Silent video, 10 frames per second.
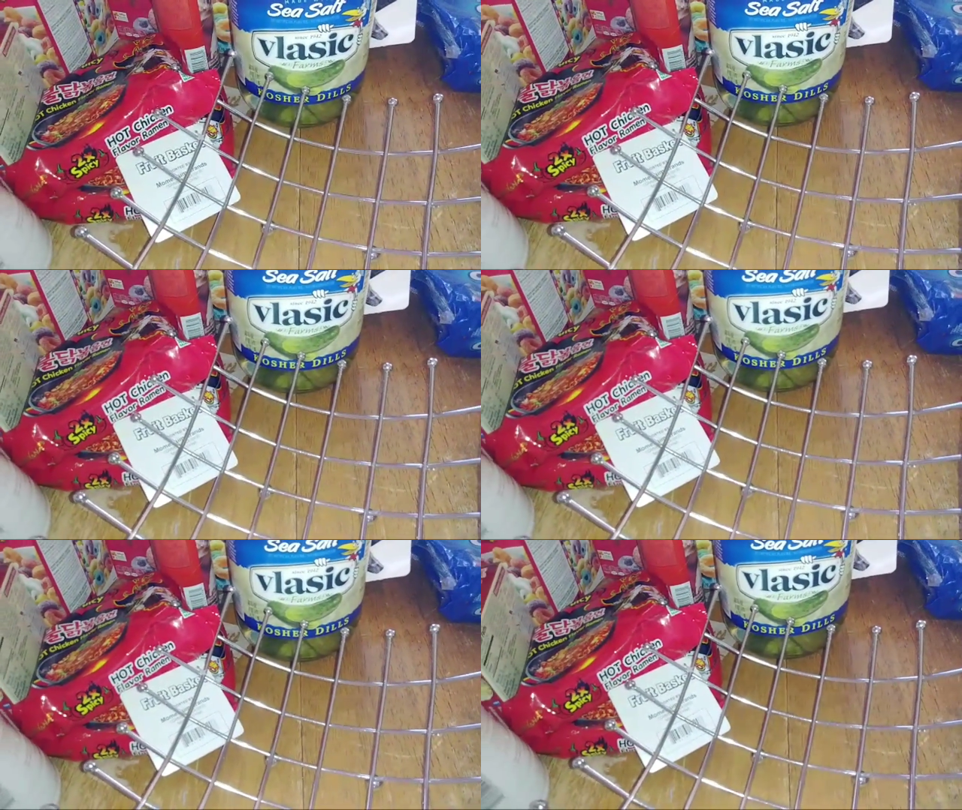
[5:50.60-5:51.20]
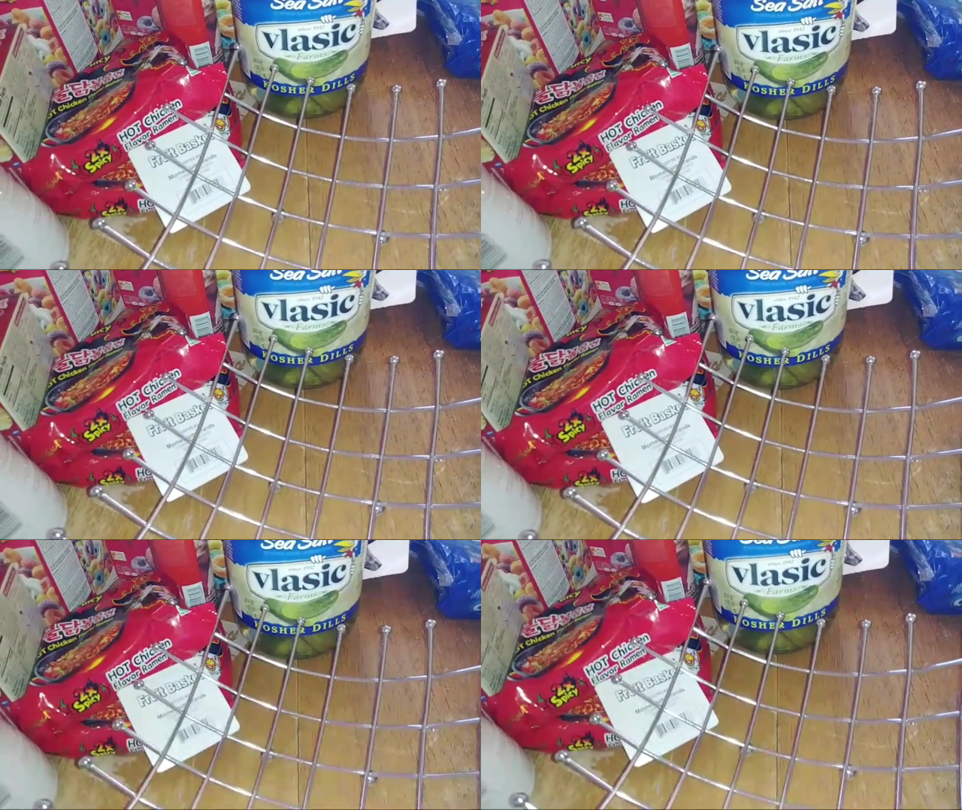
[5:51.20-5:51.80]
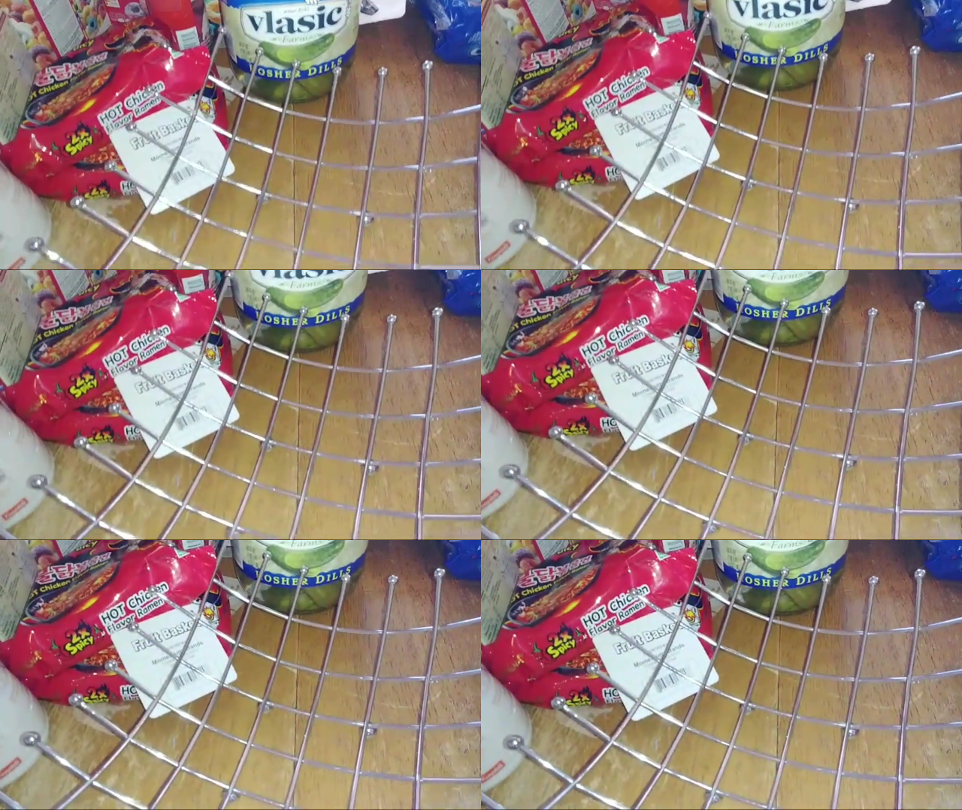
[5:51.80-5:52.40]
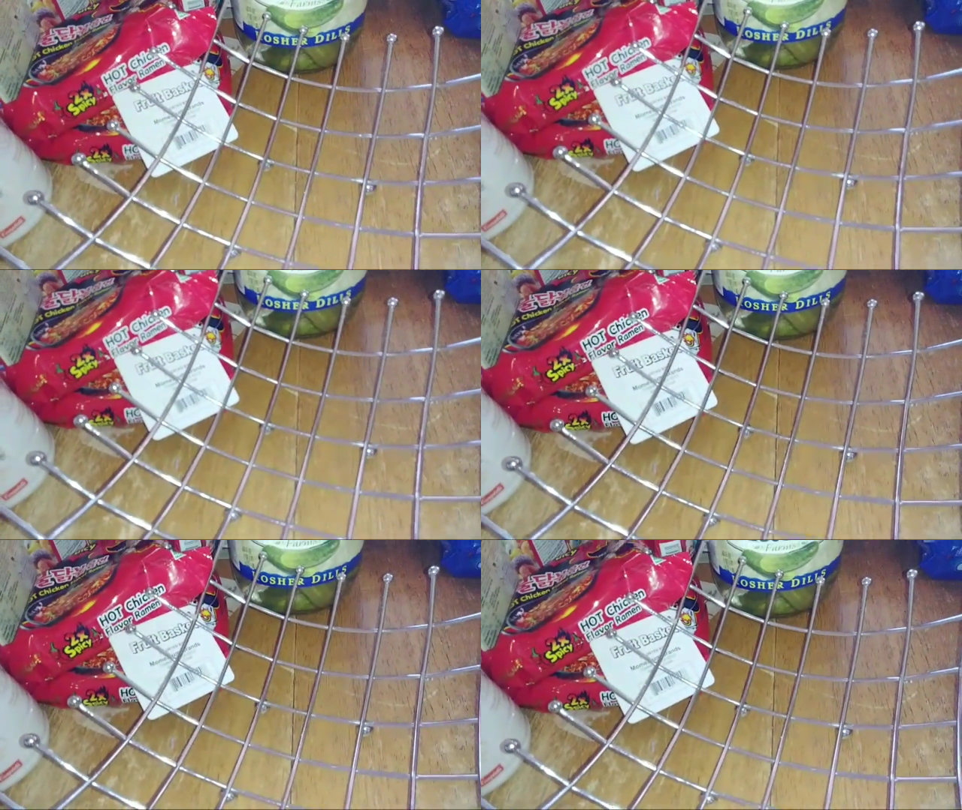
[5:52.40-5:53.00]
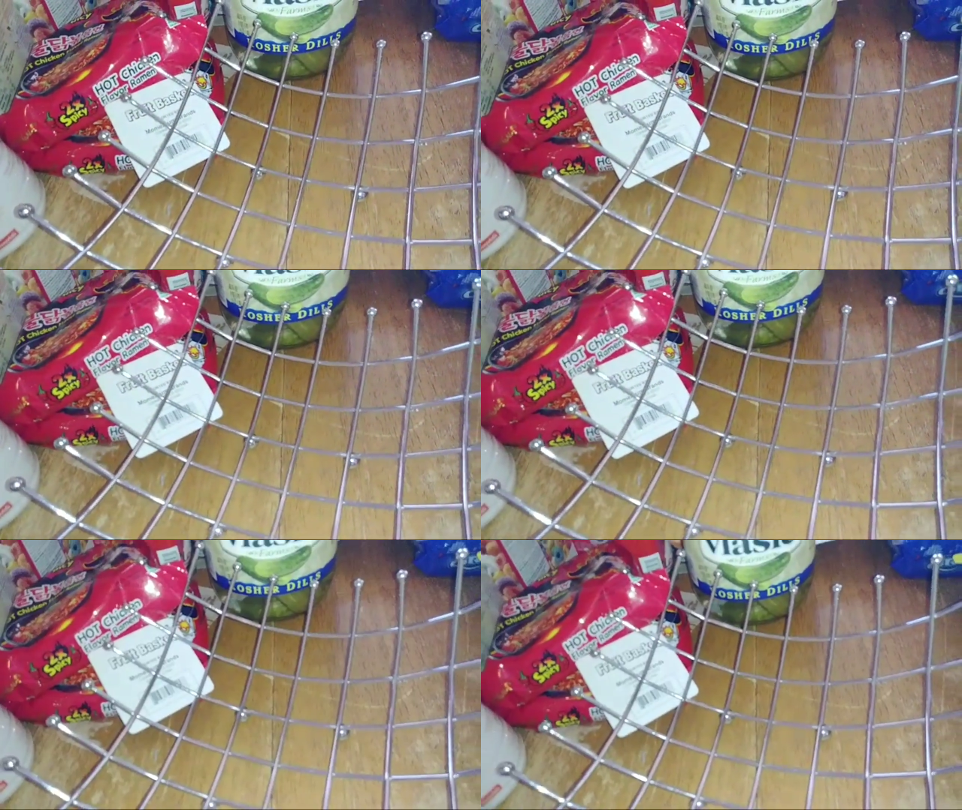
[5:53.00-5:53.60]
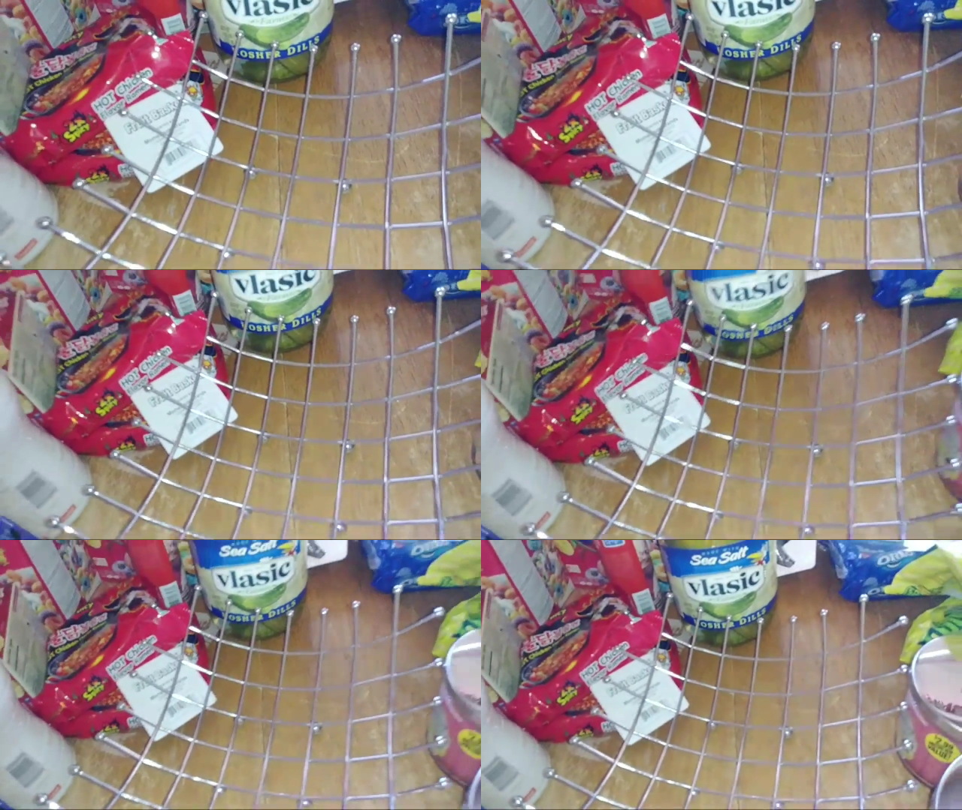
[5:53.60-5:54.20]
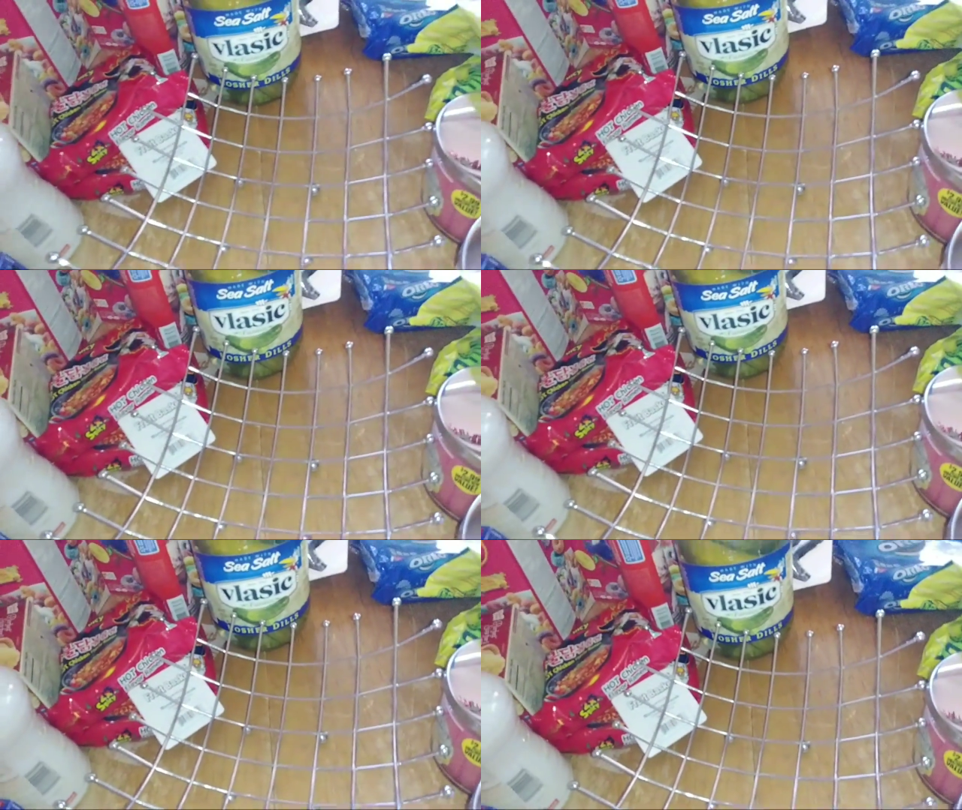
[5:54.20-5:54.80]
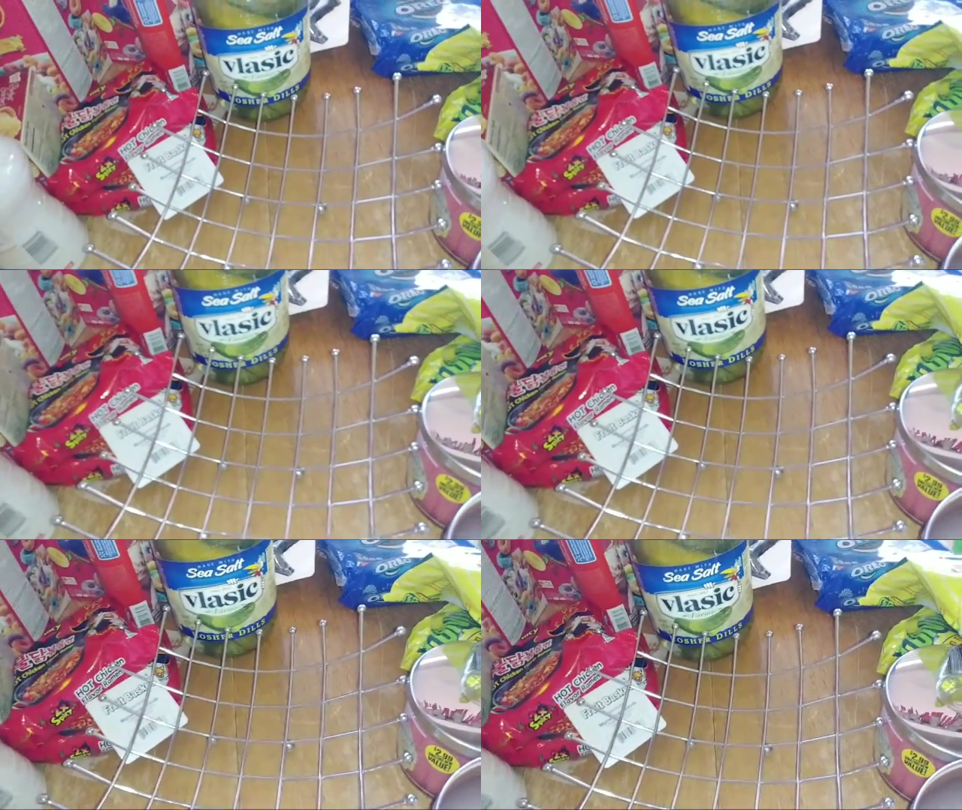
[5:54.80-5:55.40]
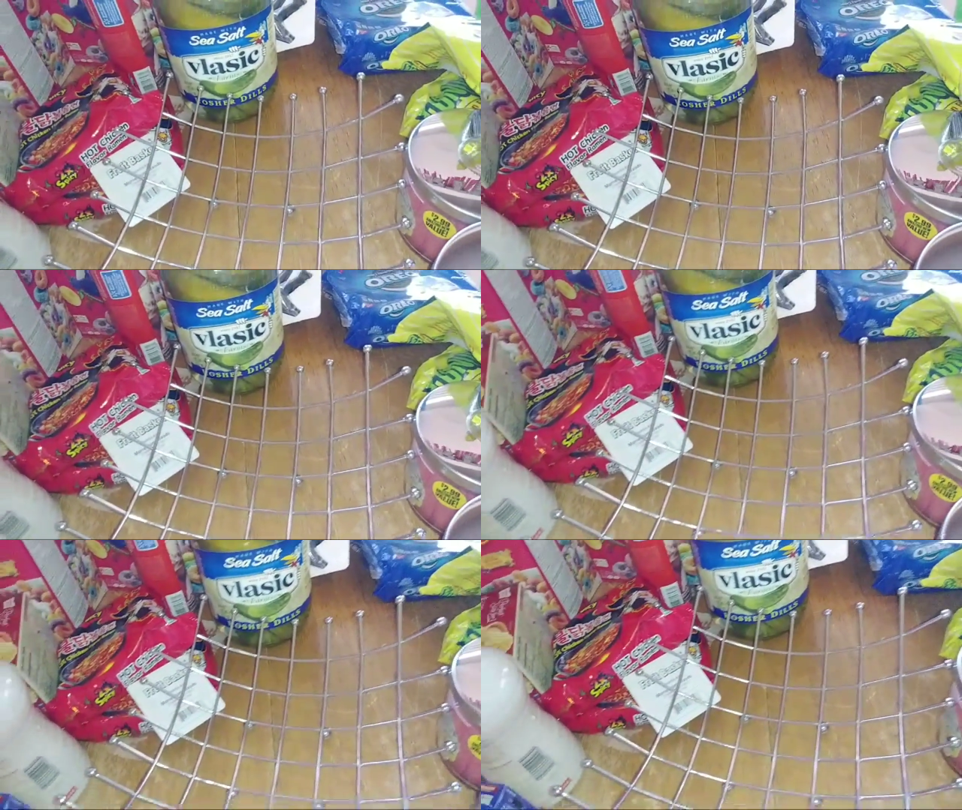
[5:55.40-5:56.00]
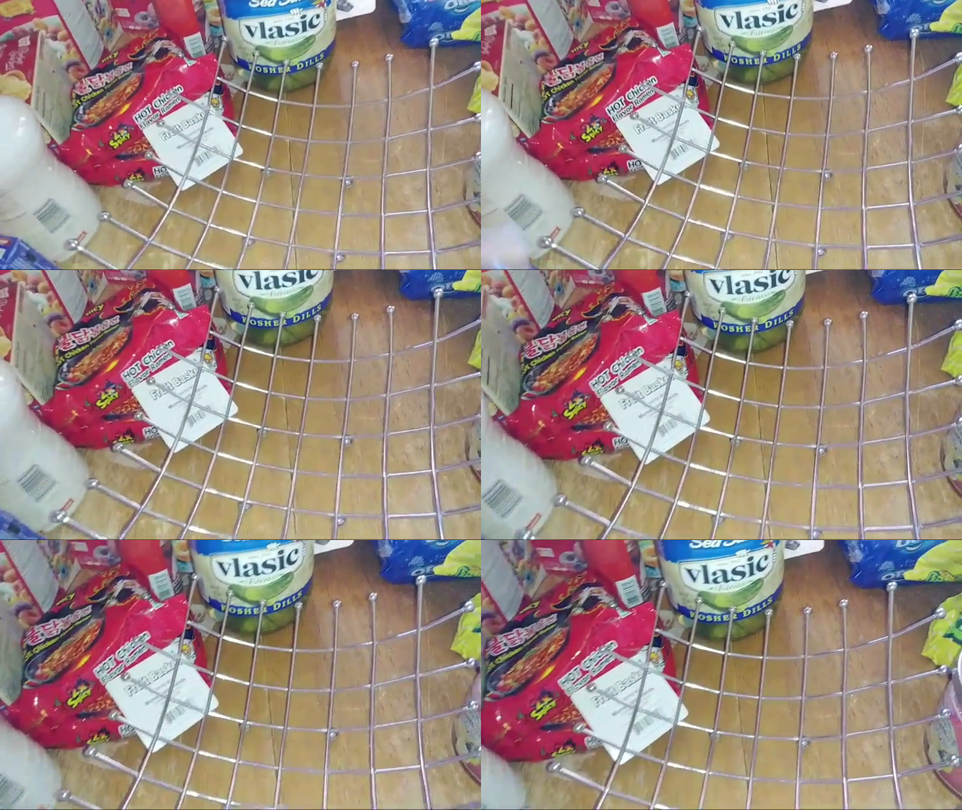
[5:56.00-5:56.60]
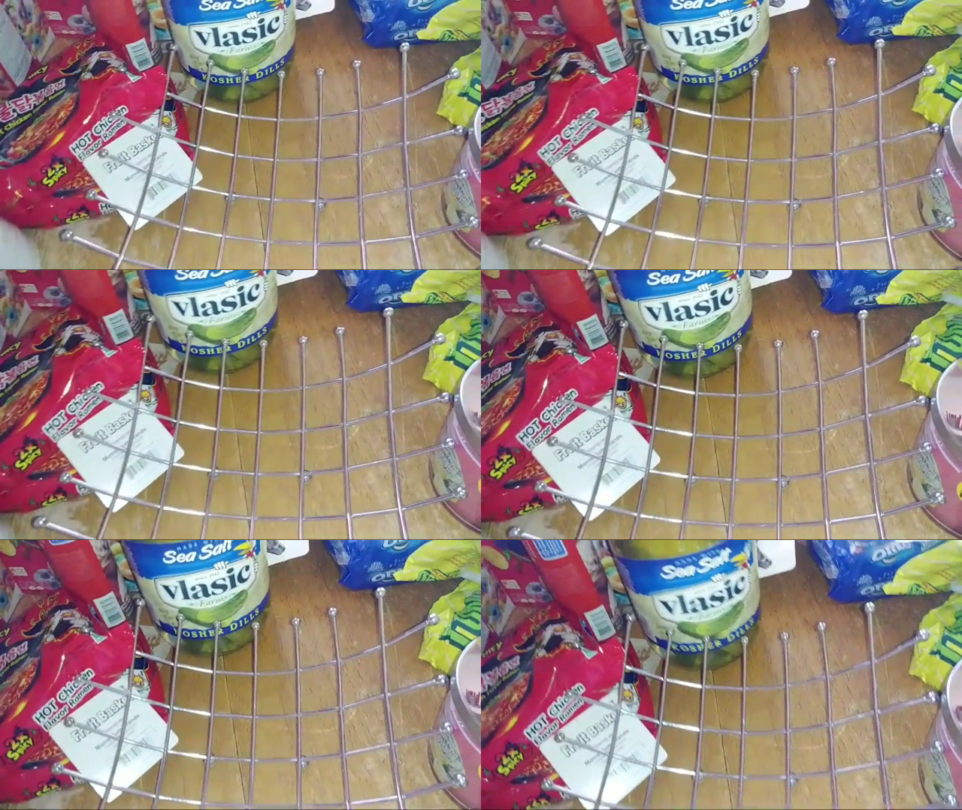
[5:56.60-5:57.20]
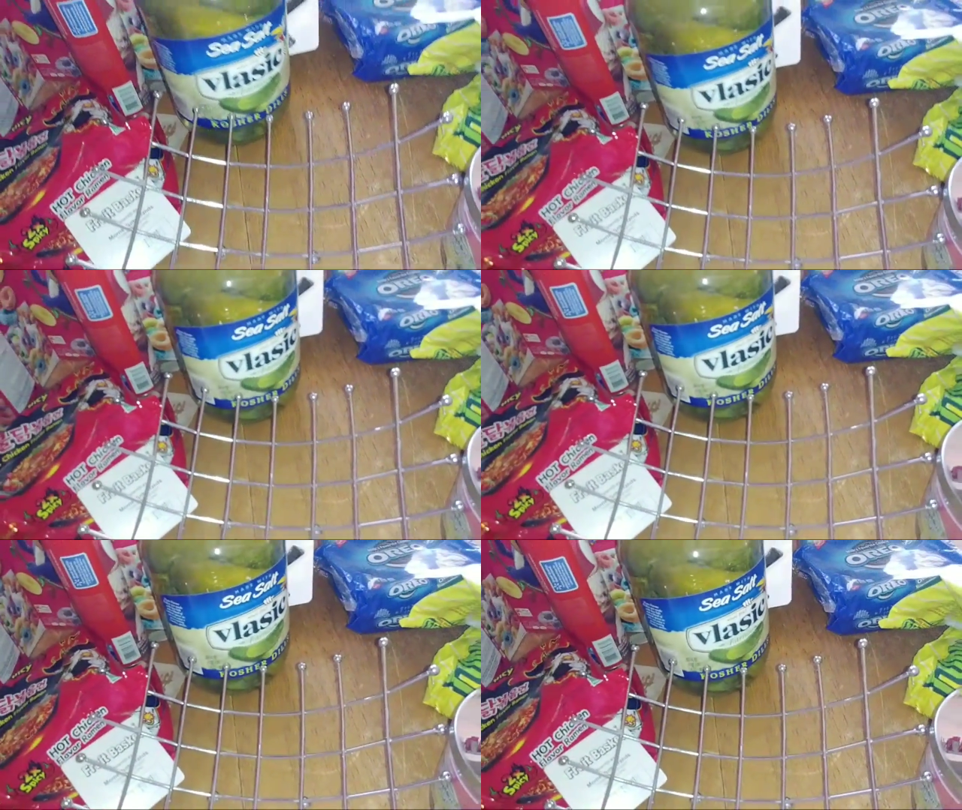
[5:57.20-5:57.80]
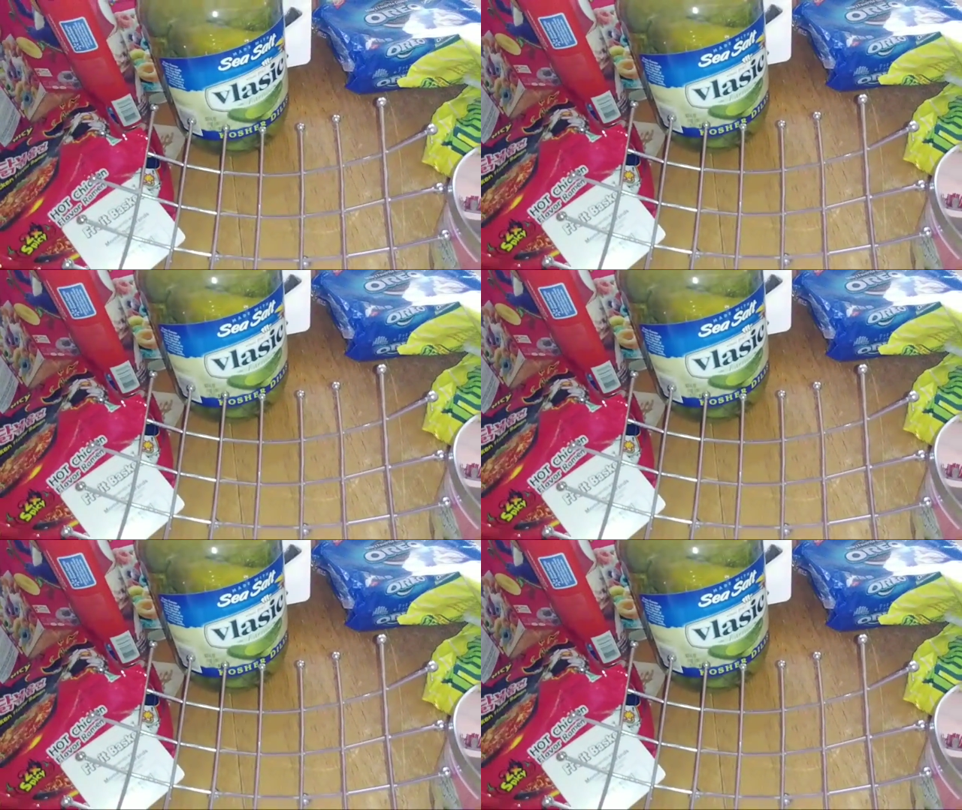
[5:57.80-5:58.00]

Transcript: [unreadable: no face in view]